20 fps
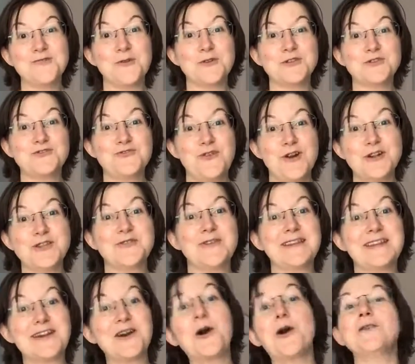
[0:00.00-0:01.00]
for
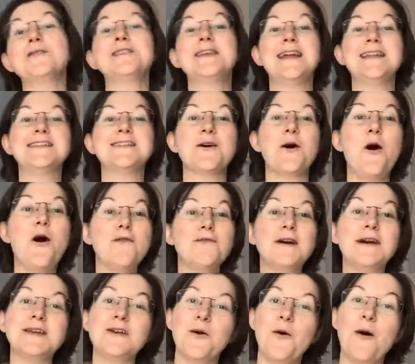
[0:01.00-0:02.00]
structuring the contents of
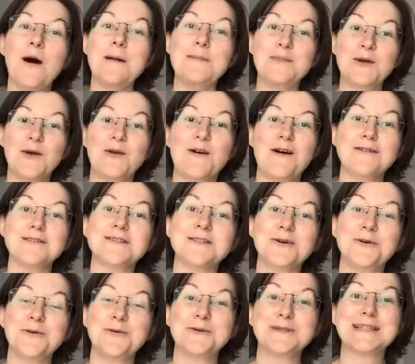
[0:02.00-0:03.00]
your blog
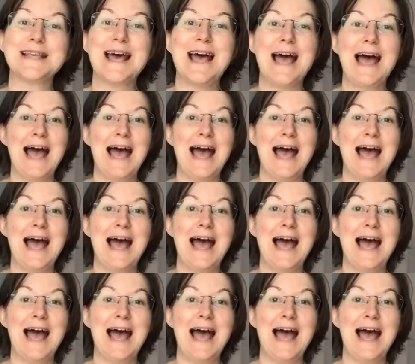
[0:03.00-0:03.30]
articles,